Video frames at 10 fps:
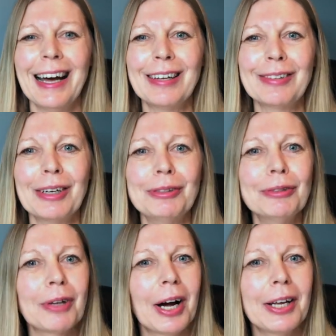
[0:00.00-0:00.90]
So if
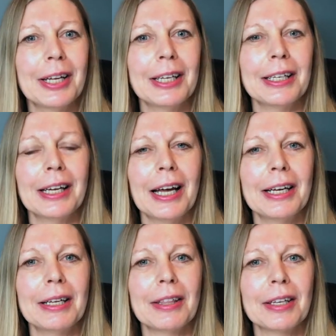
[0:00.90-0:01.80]
you've got
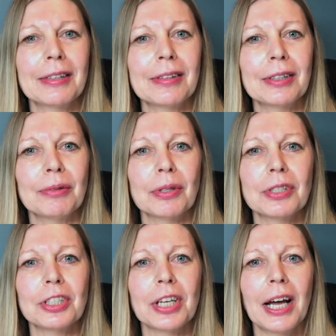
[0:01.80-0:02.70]
any things that you
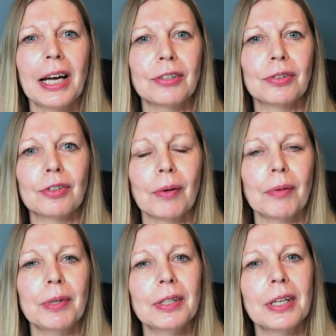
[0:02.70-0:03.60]
want to share, just drop them in